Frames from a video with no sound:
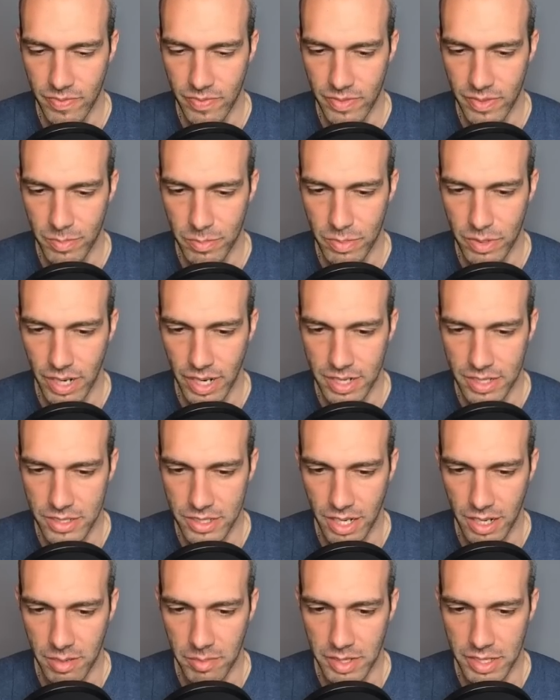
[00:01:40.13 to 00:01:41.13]
Brine is
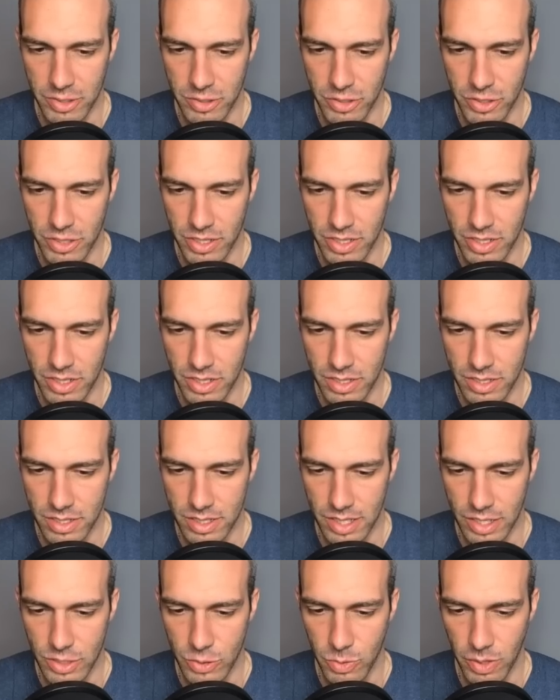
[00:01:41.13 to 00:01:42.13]
garbage.
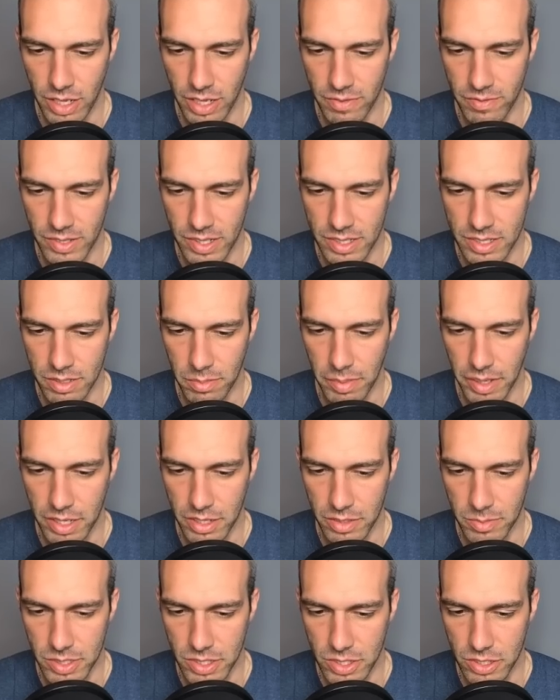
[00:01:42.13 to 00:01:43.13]
Sludge Wave is a better
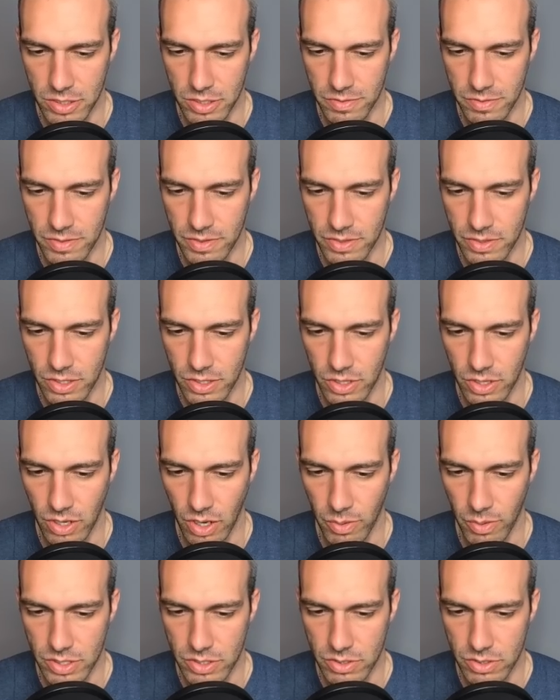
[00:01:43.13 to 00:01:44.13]
move, so you
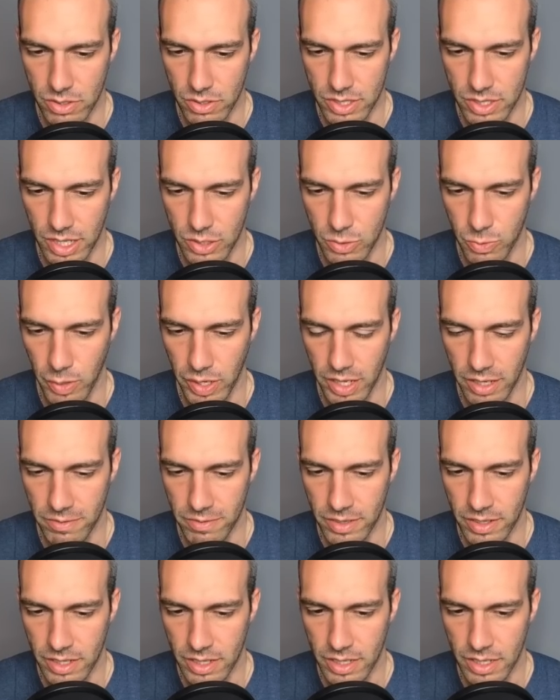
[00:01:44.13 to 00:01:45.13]
always throw Sludge Wave.
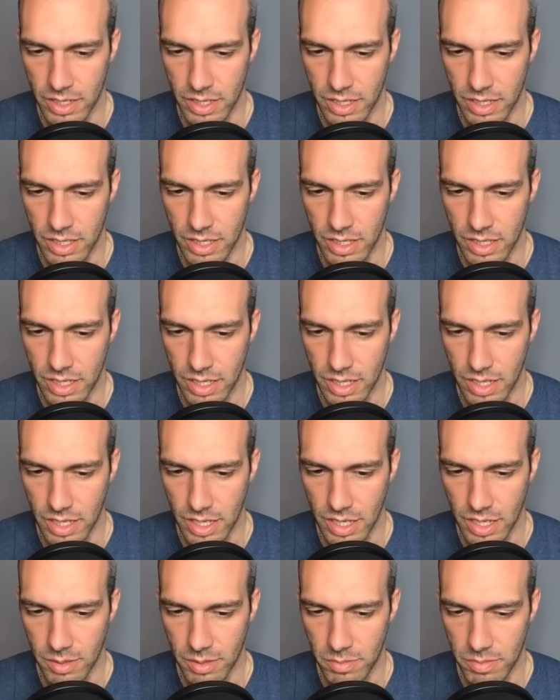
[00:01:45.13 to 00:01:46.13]

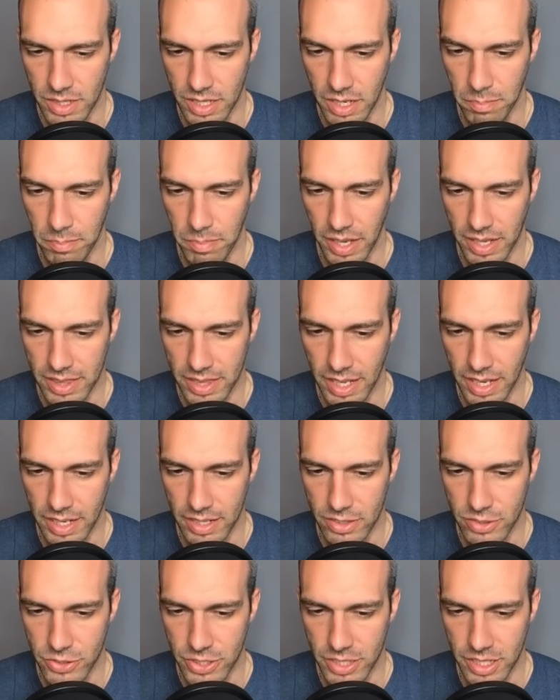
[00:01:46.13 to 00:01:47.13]
Gonna bank that
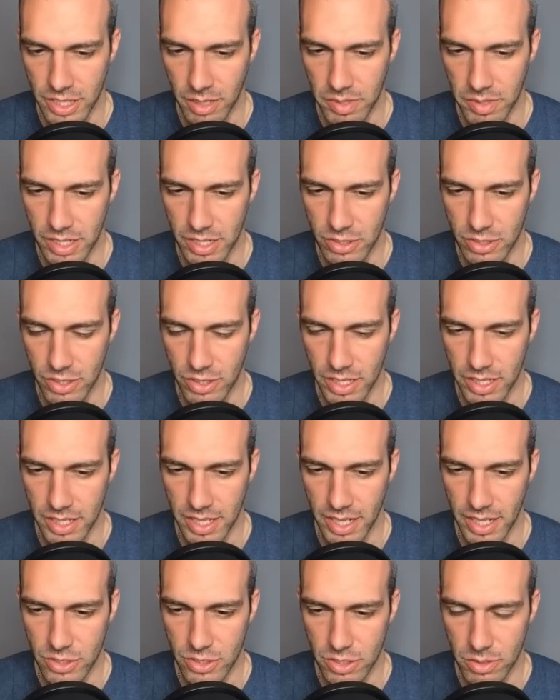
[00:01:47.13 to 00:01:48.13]
energy and come in here, try to
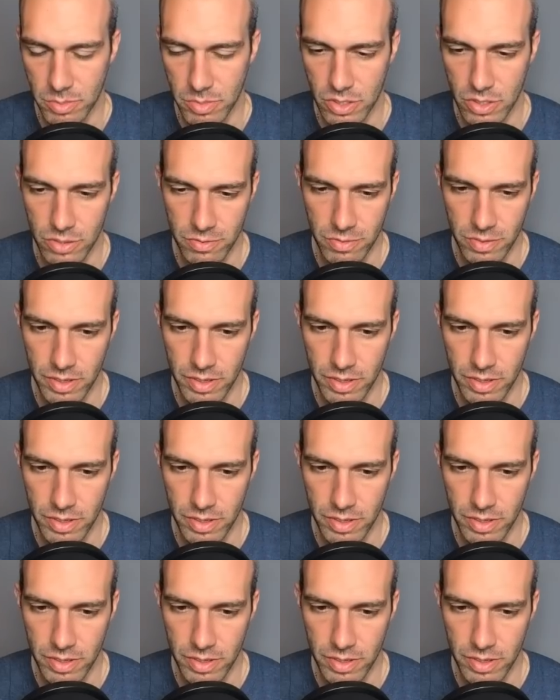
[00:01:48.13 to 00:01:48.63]
catch the move.